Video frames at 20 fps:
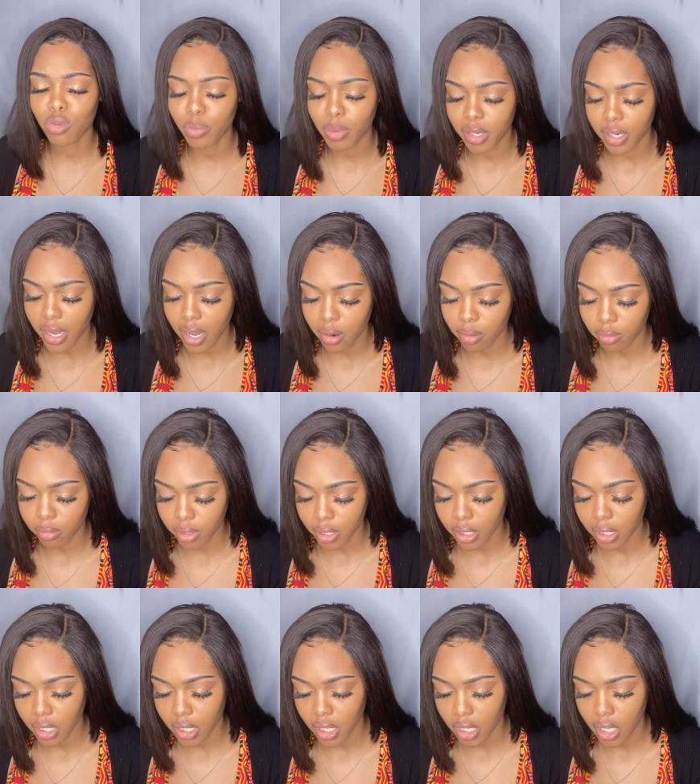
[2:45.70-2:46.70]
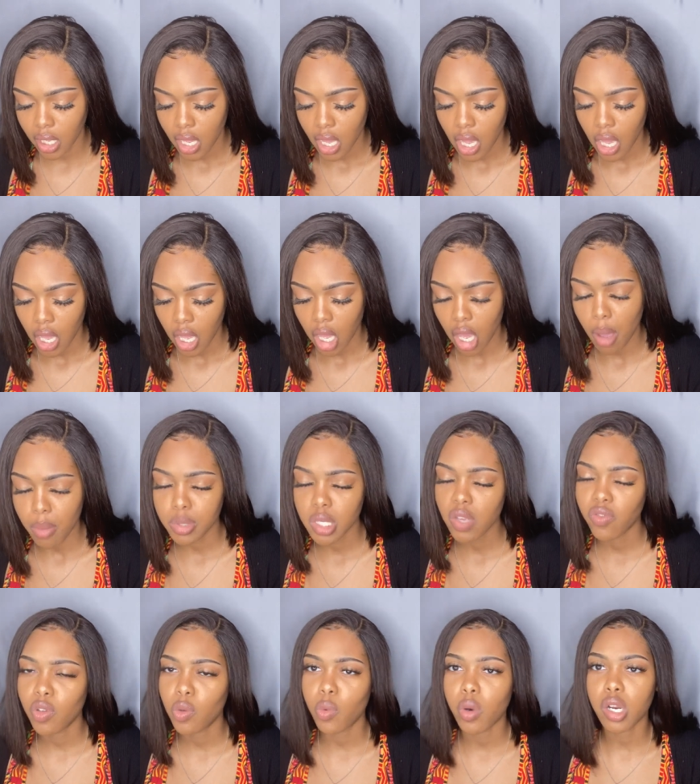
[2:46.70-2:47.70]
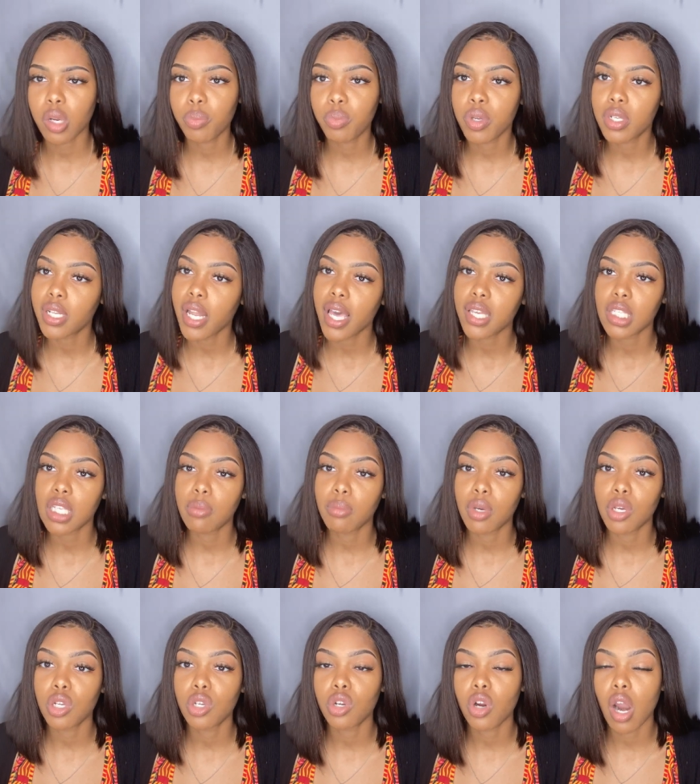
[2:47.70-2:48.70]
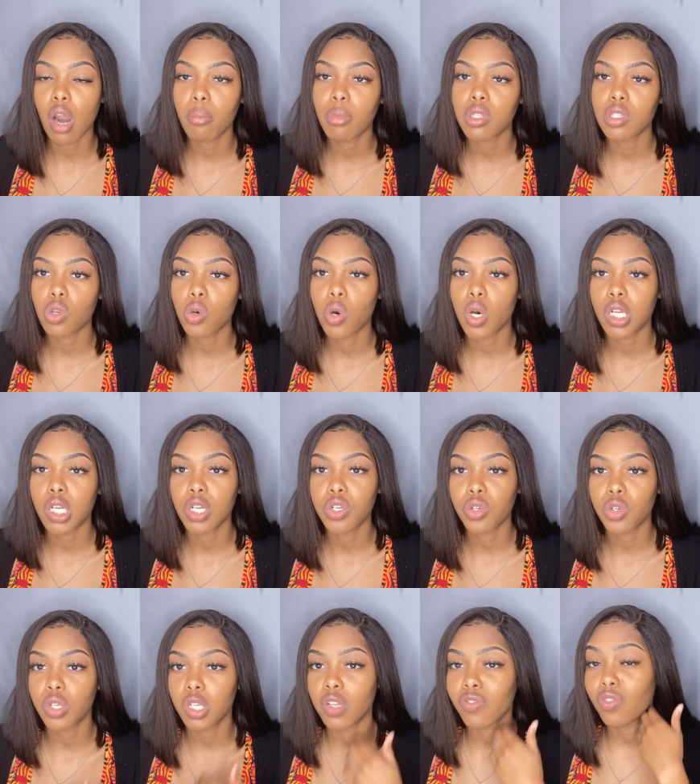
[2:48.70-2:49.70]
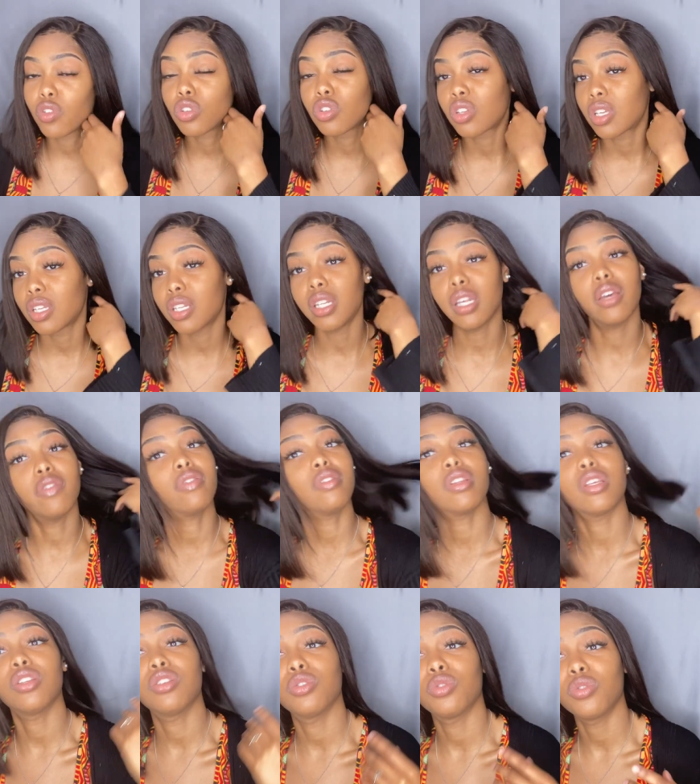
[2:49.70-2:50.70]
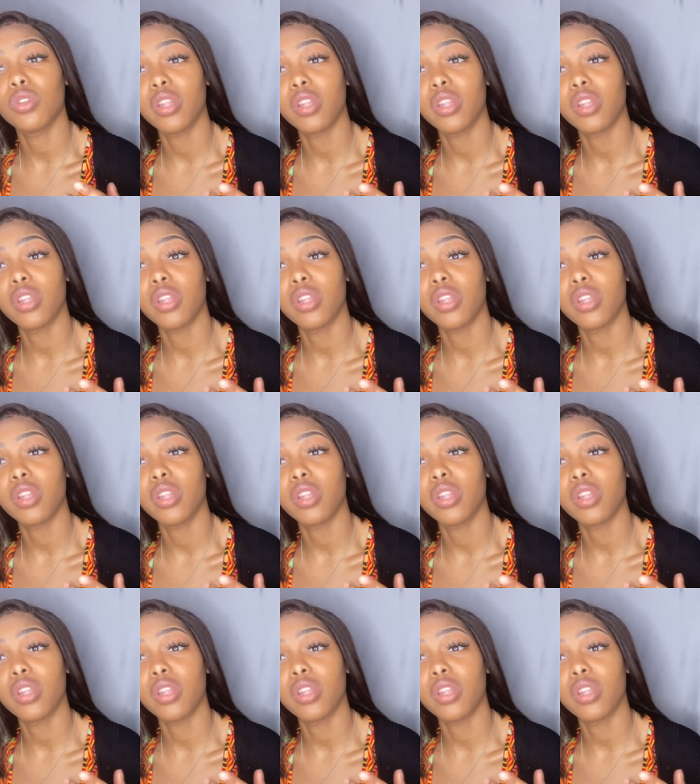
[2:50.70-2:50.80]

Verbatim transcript: but not really um, so if you want to put like some undergarments on underneath you can definitely do